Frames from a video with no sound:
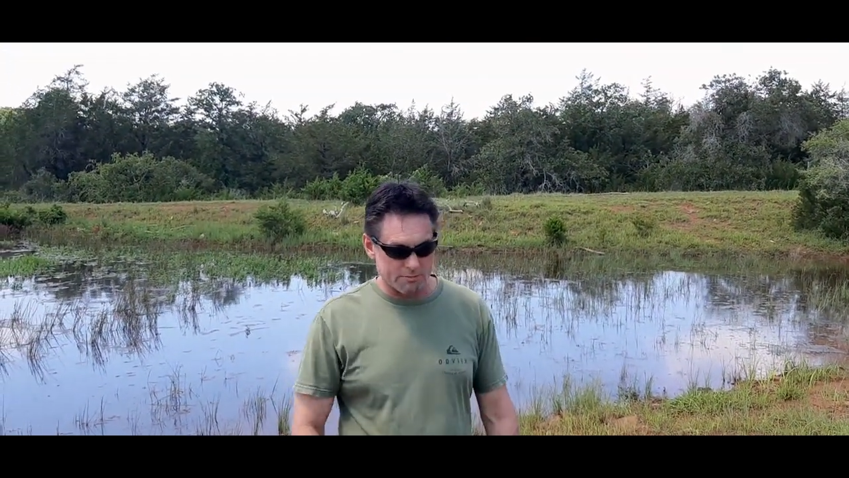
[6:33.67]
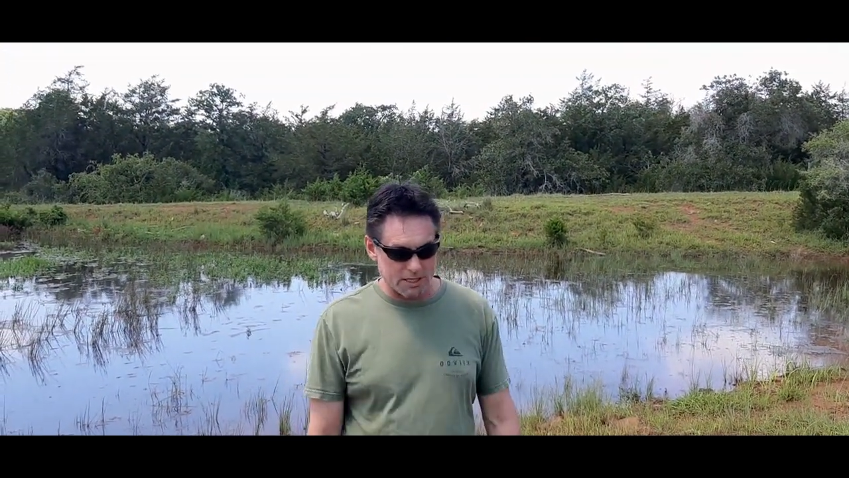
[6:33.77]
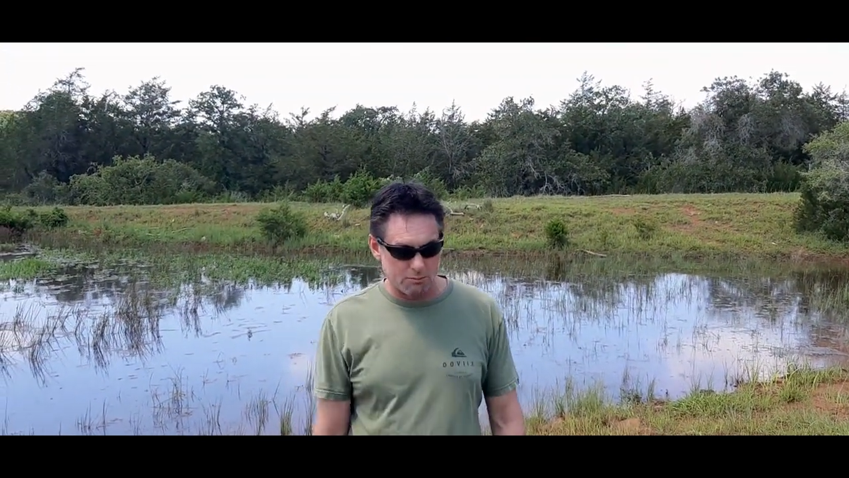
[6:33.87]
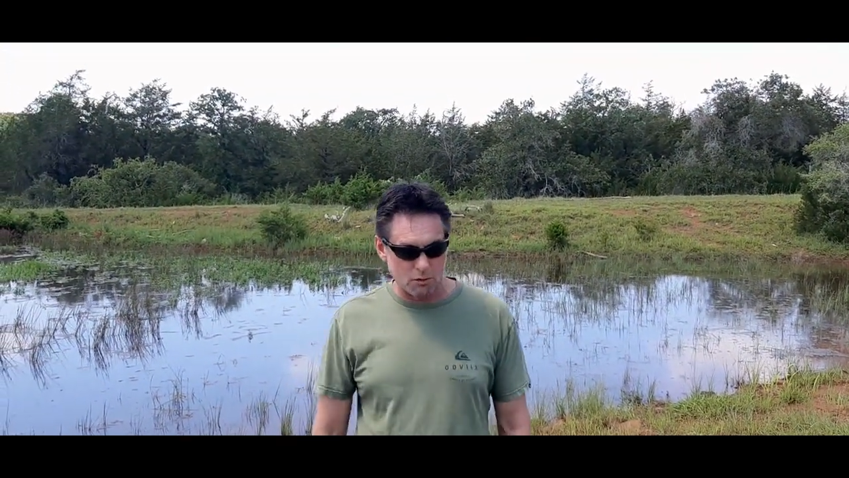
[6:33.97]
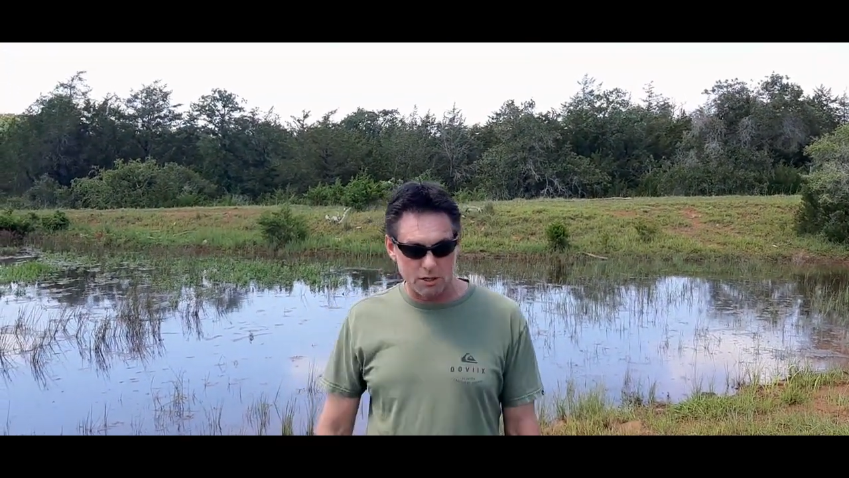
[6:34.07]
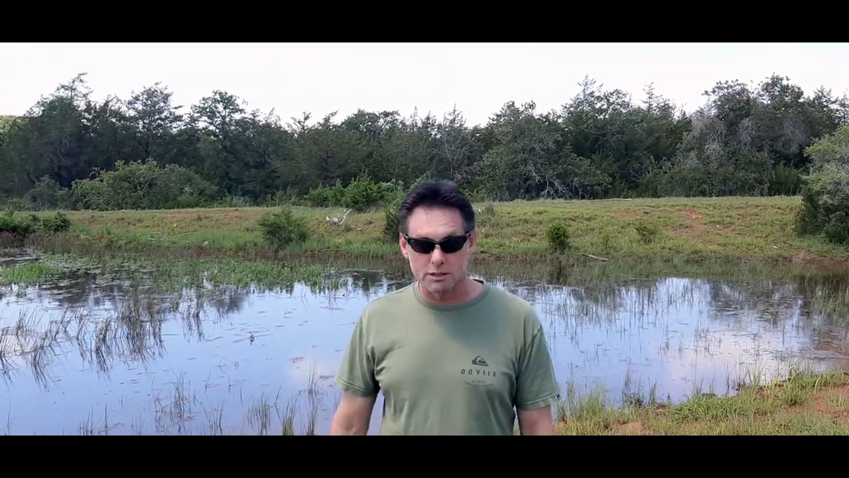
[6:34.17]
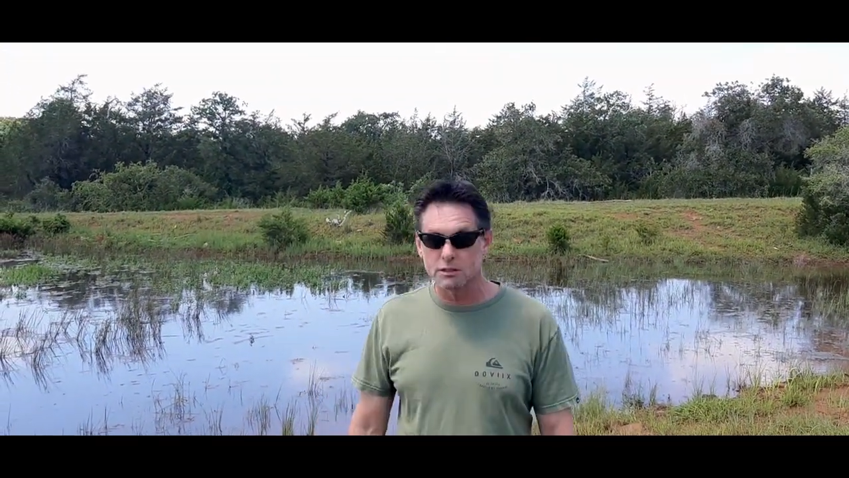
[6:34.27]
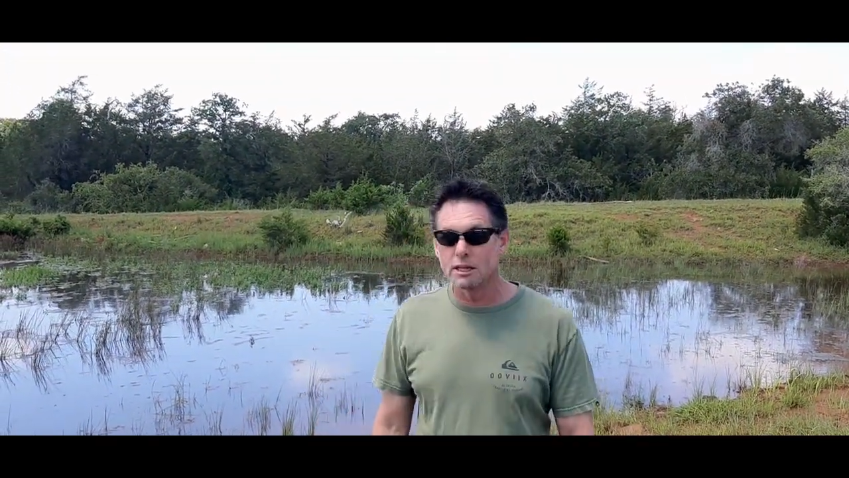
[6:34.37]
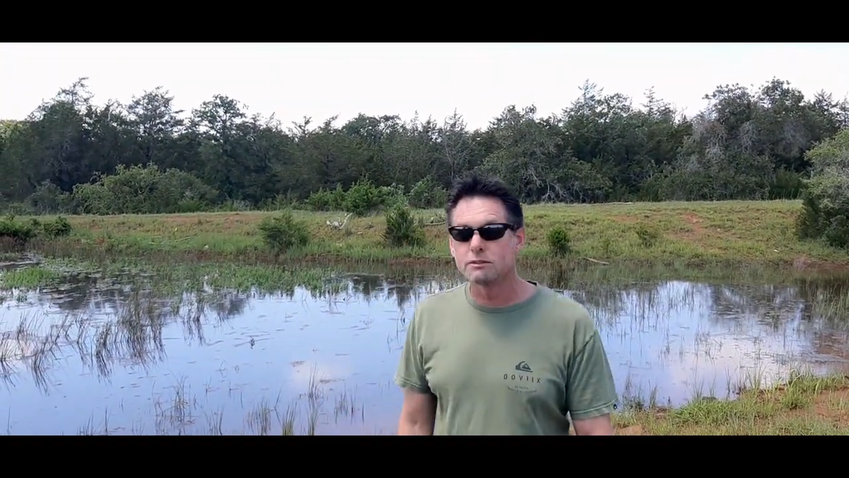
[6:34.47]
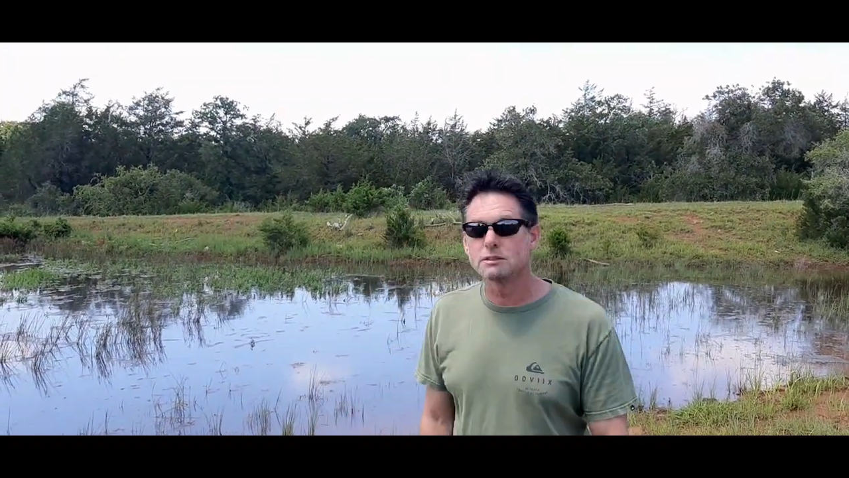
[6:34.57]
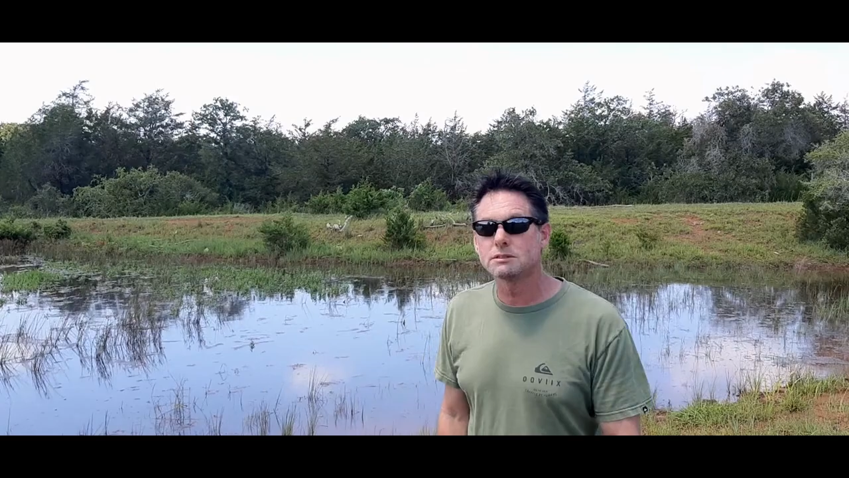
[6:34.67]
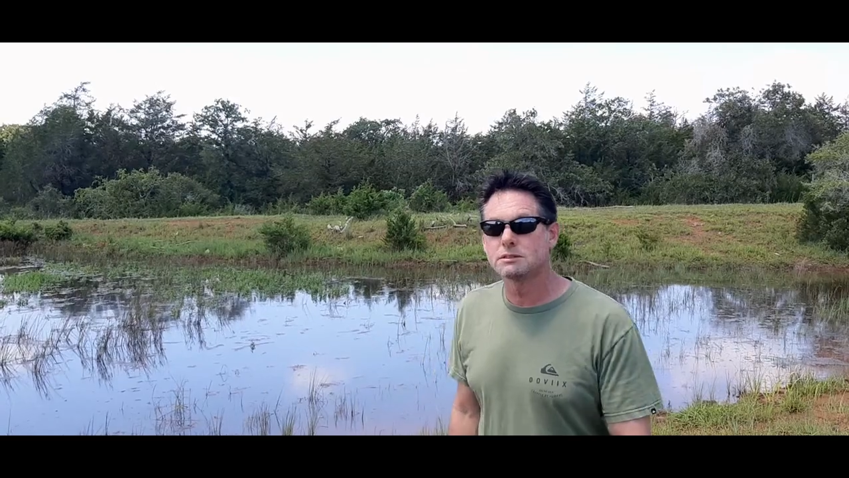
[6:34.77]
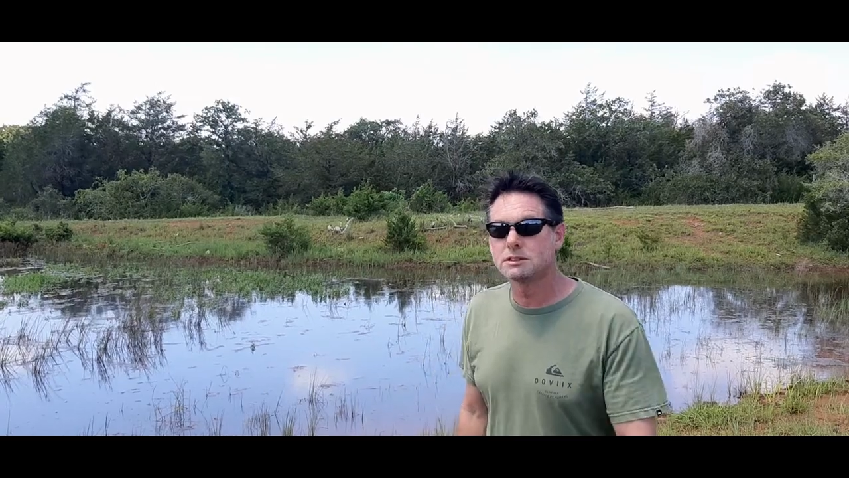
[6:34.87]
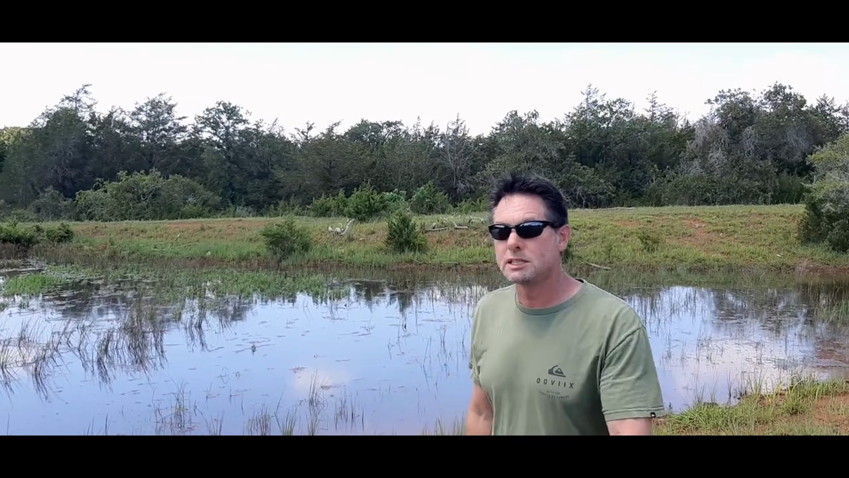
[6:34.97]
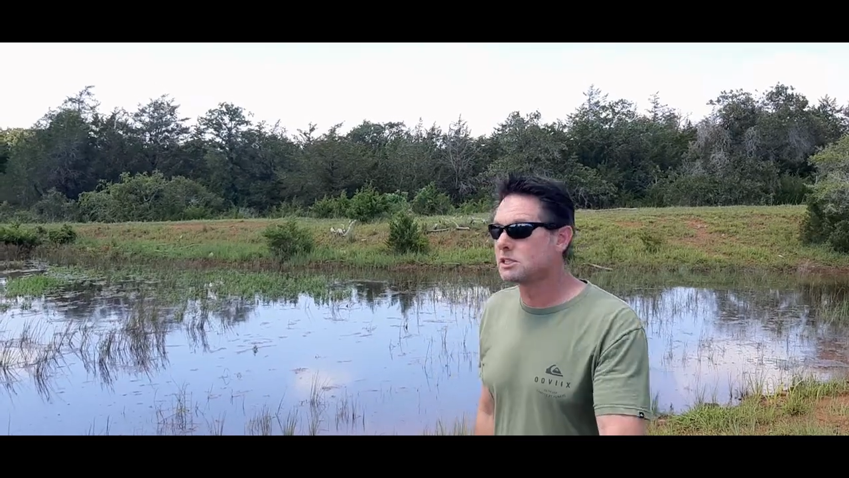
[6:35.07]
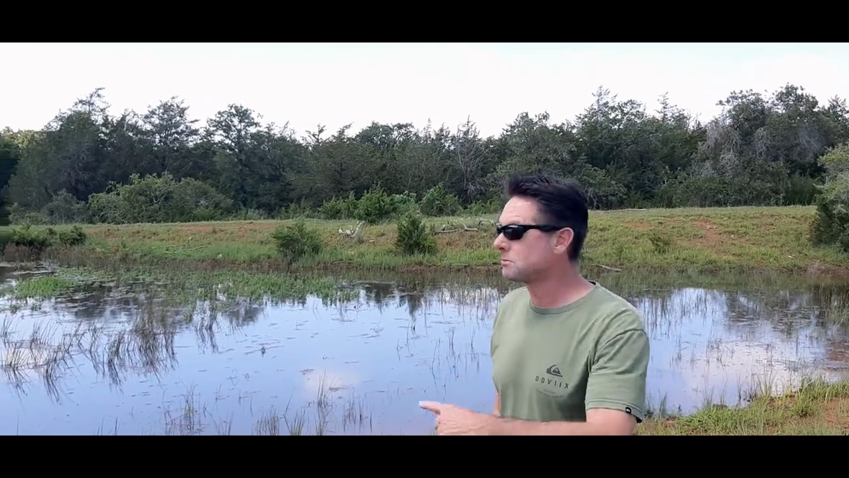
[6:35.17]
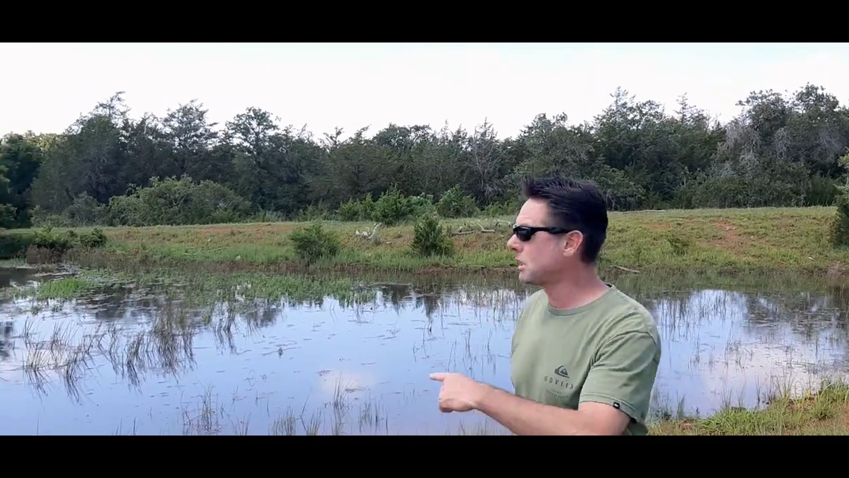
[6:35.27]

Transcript: keep water level in this